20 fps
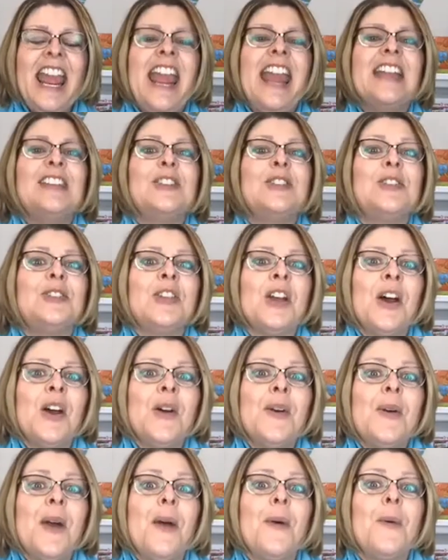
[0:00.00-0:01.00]
And
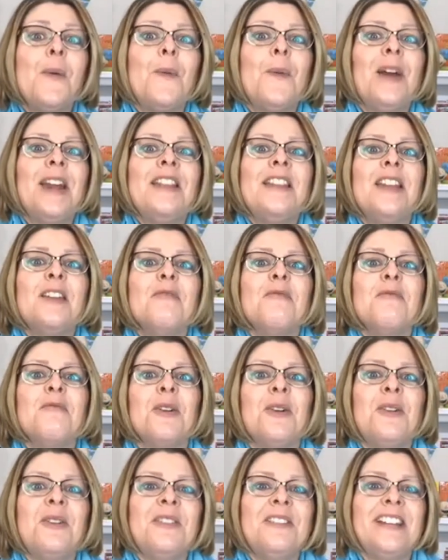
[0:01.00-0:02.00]
so when they
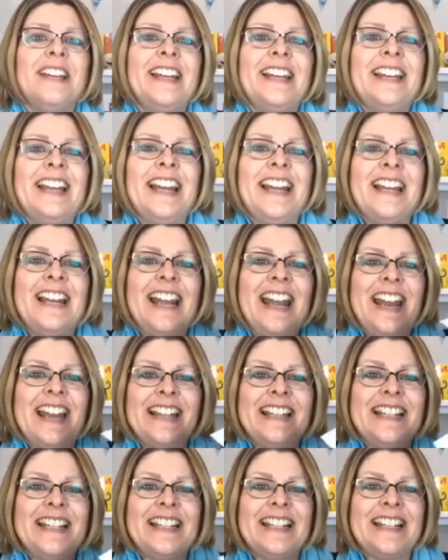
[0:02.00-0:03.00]
roll it, hey,
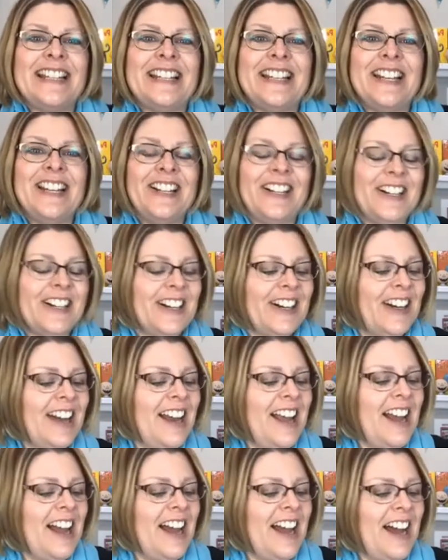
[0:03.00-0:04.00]
Nancy's here.
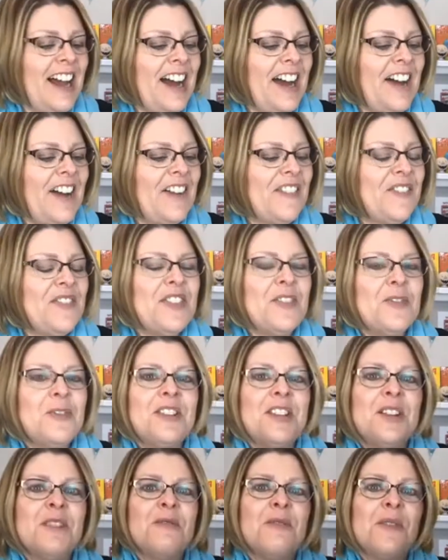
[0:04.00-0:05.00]

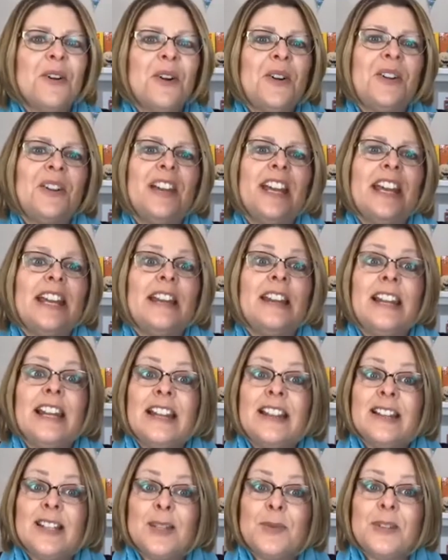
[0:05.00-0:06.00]
When they roll it,
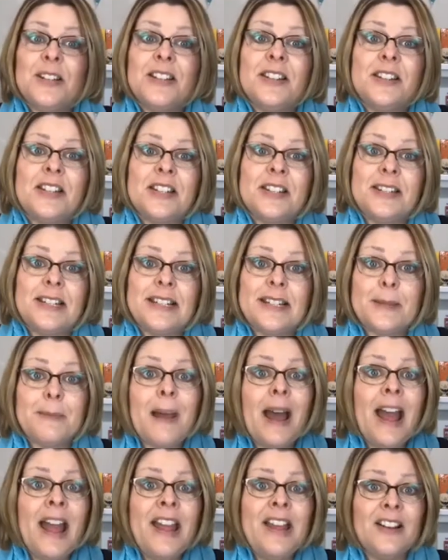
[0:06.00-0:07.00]
like this one says
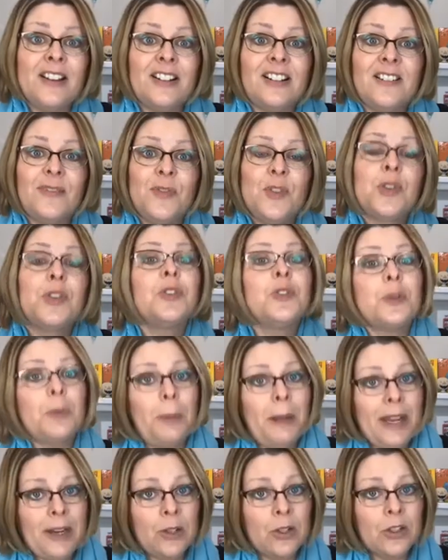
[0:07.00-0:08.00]
smile. So there's a
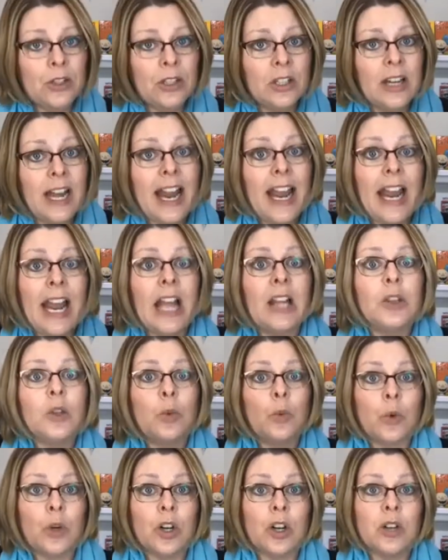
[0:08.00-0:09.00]
picture and the
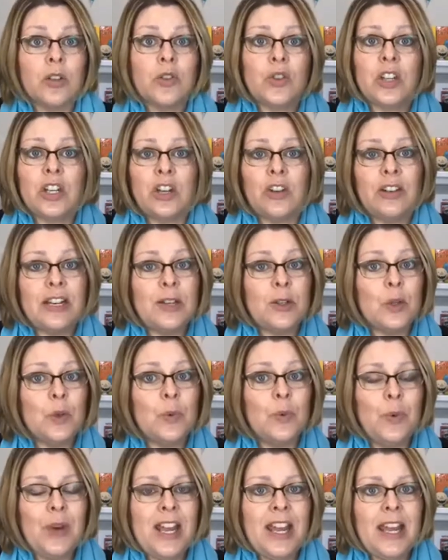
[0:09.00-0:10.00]
word, so they don't need to
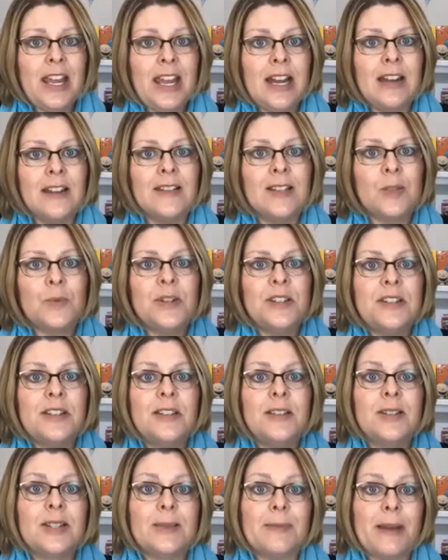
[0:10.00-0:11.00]
read. This one
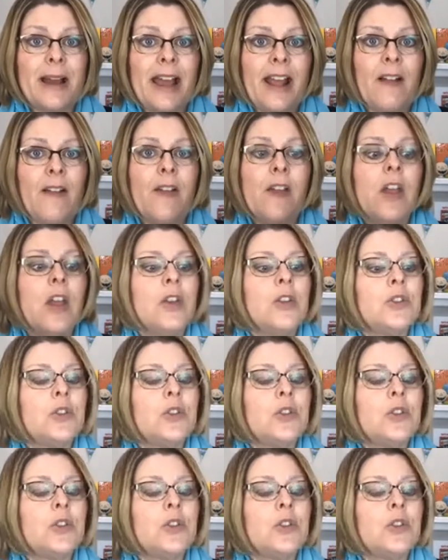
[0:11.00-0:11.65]
says smile.